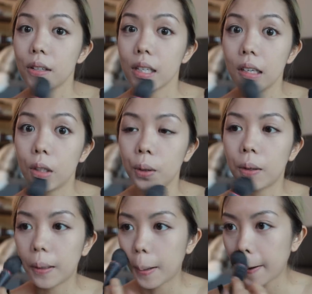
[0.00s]
your skin tone
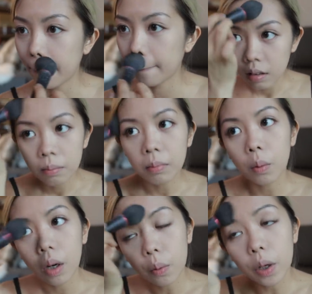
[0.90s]
or not. But
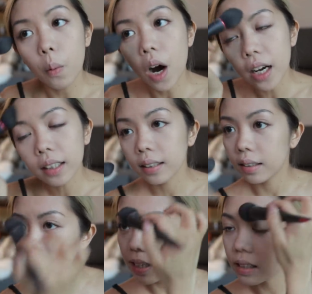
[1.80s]
what we want
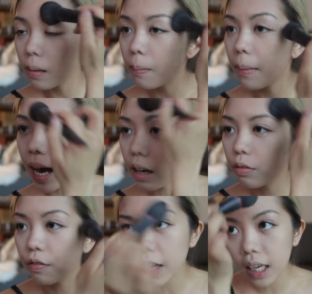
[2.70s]
is a matte
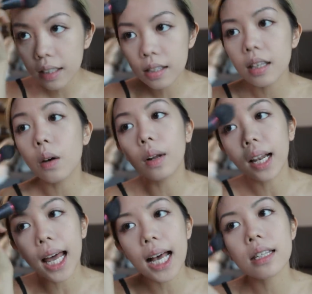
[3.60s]
face that
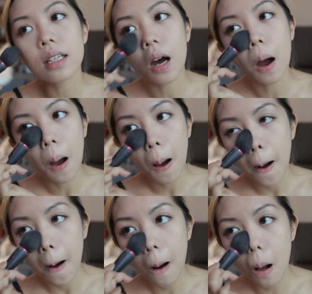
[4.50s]
will last
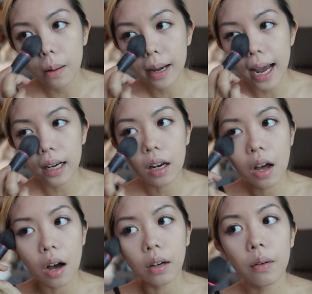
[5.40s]
all night
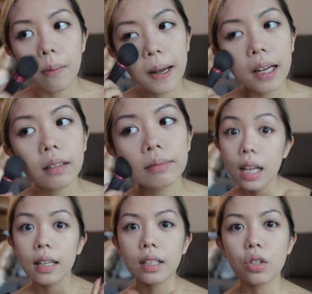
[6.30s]
long, all right?
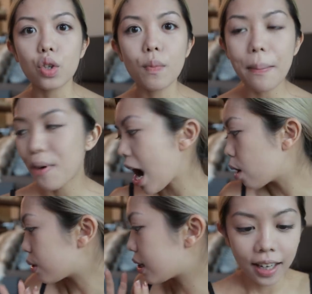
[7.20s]
Let's do my
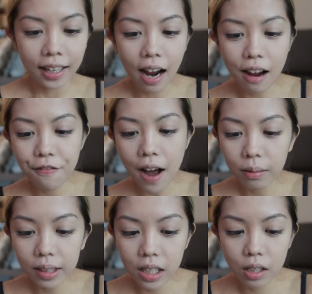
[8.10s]
brows. Now I
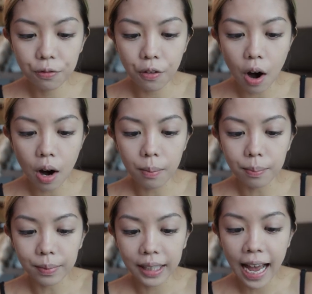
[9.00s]
found this
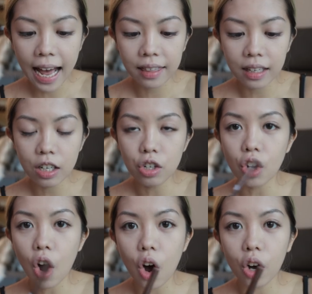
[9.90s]
from Kathy
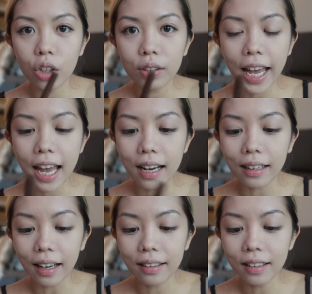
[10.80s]
Doll and
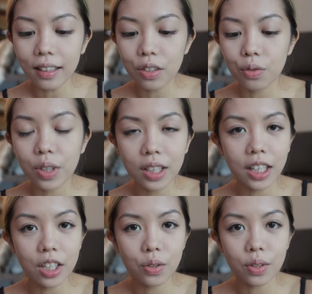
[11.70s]
I think it's
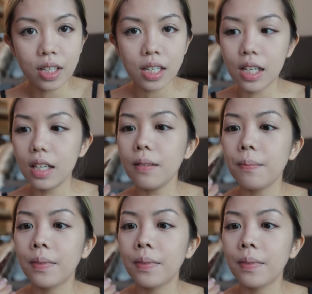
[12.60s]
really interesting.